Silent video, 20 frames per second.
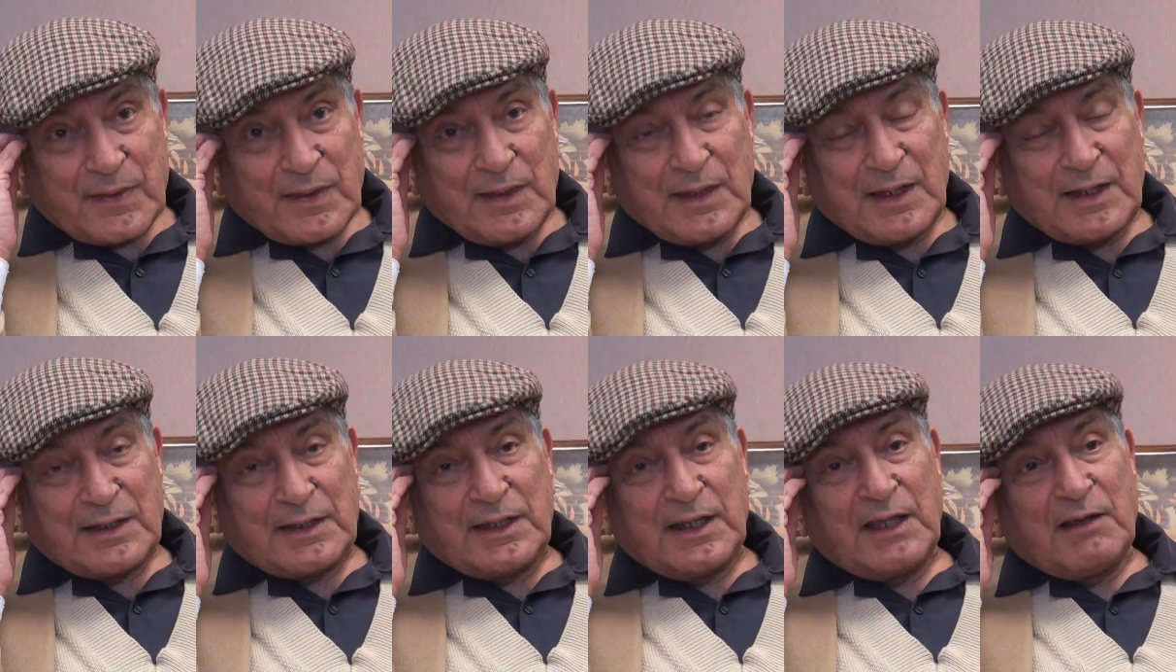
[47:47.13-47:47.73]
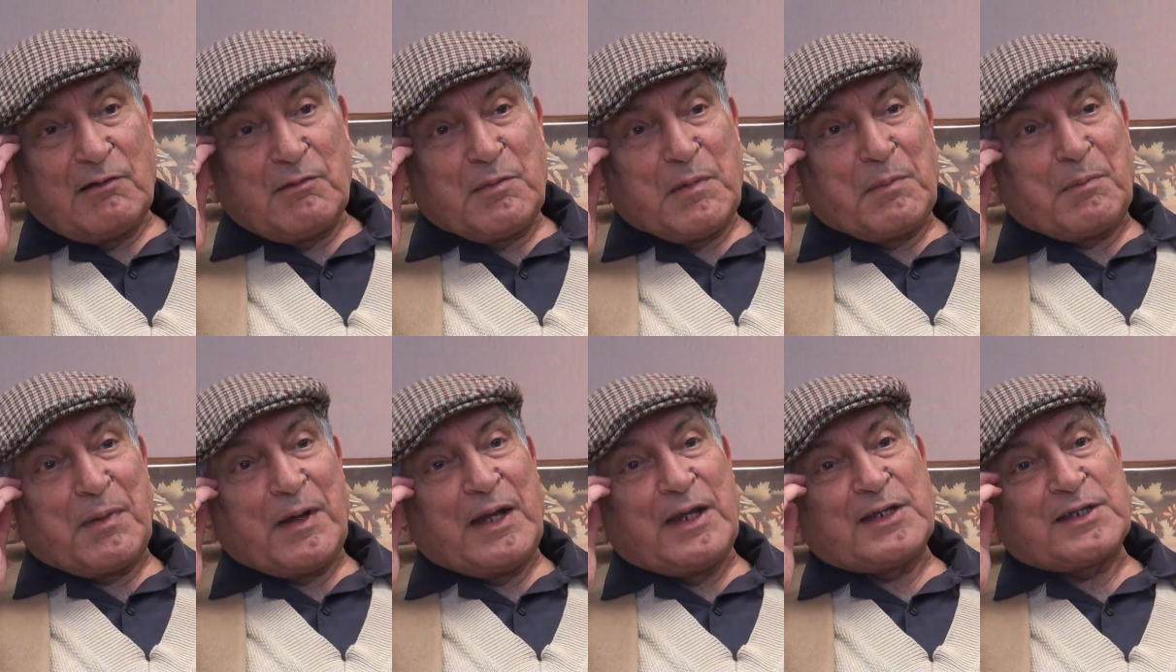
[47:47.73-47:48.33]
then they will be
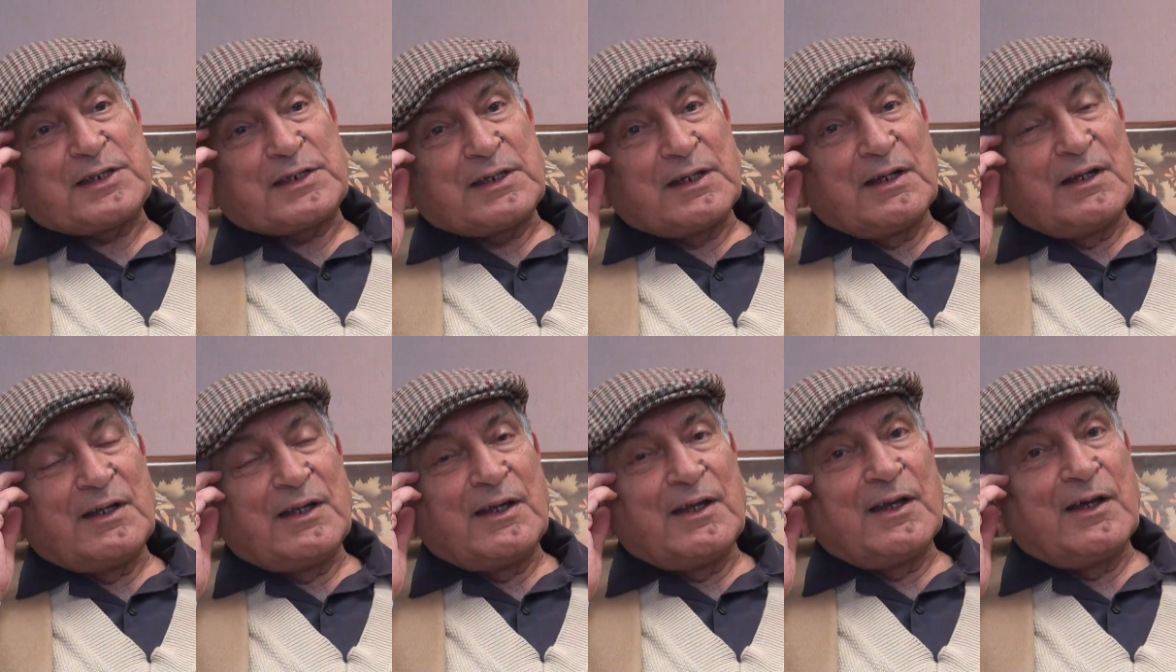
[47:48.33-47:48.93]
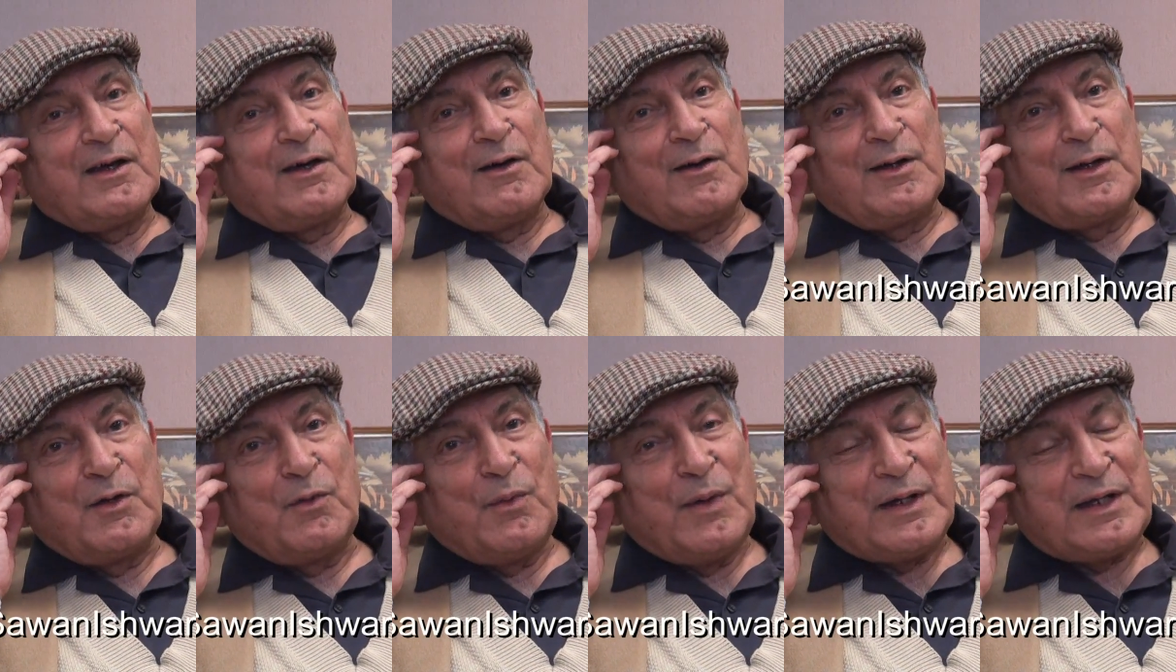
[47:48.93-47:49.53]
placed on
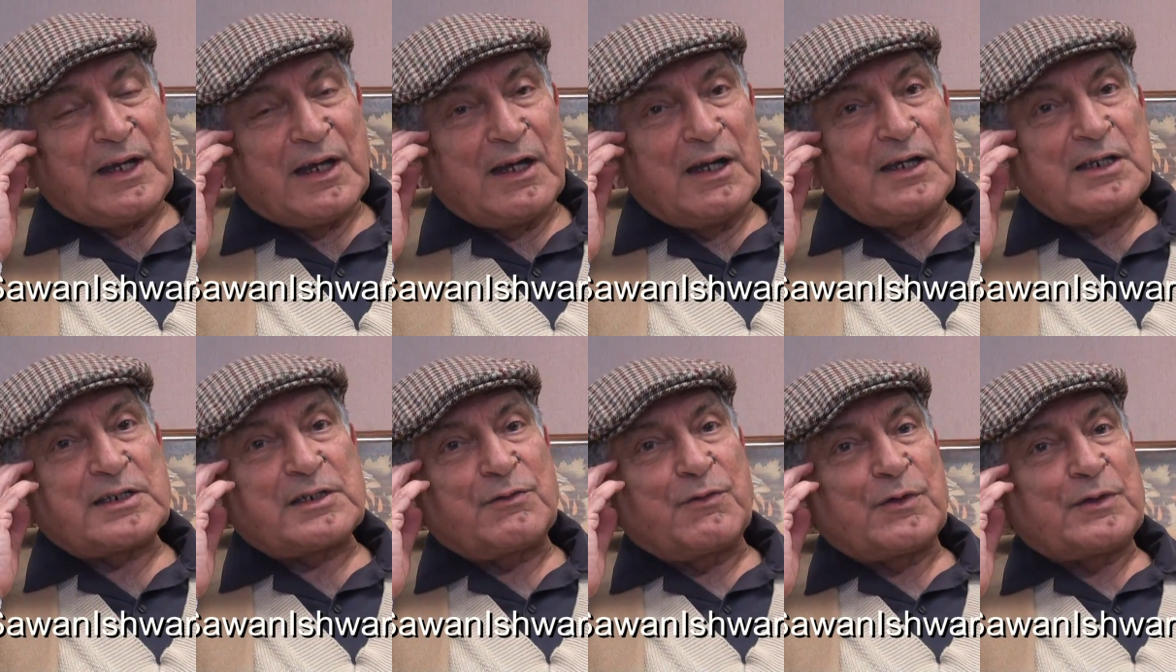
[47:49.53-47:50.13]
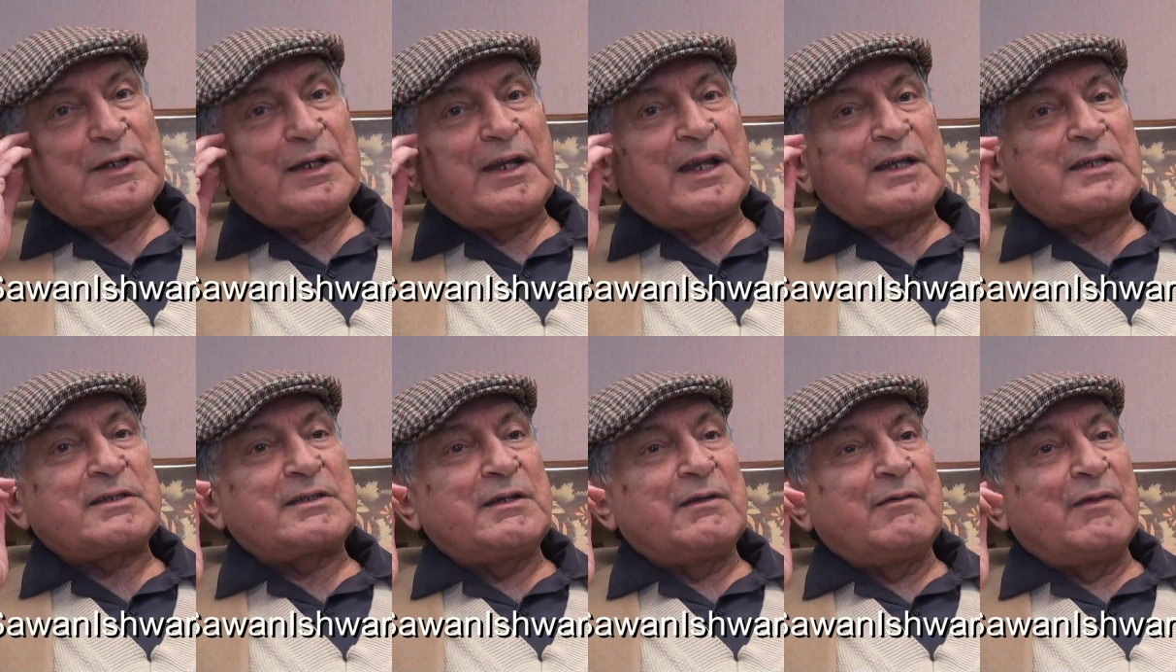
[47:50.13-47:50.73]
a waiting list for the
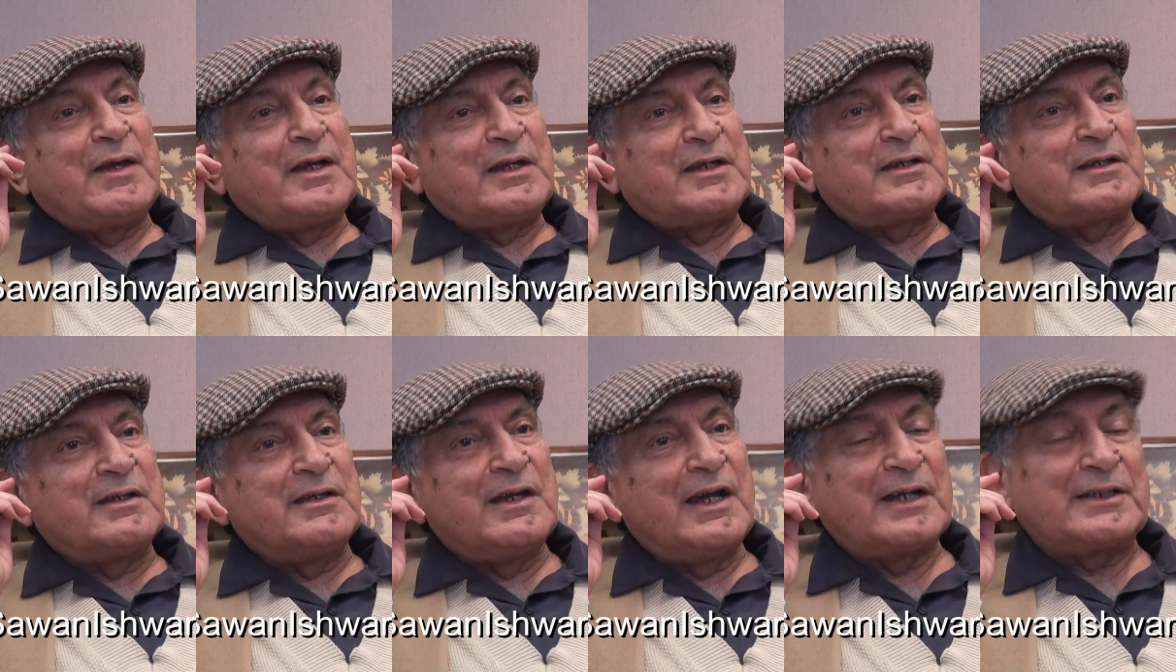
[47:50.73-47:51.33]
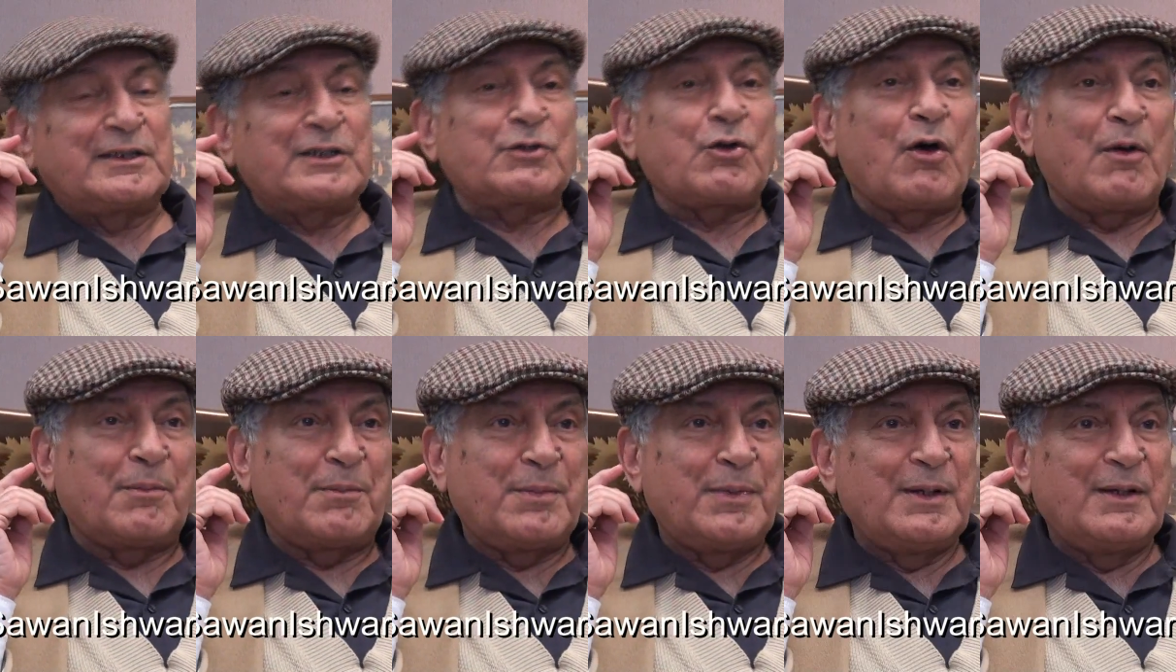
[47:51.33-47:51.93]
next event at the
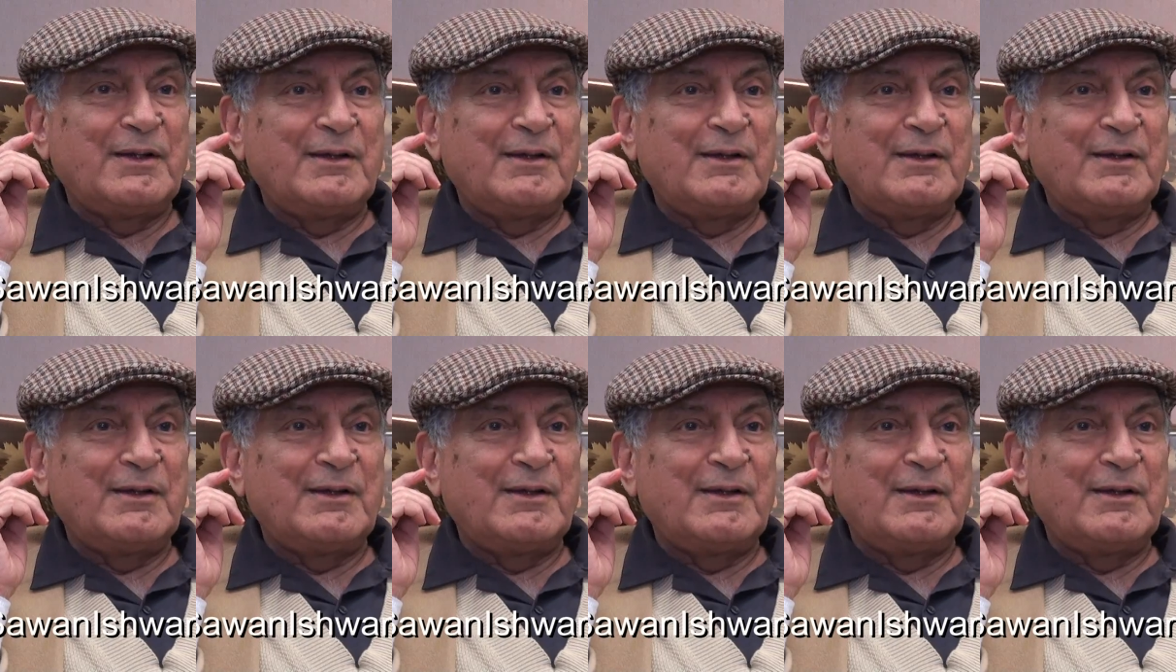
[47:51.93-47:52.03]
top.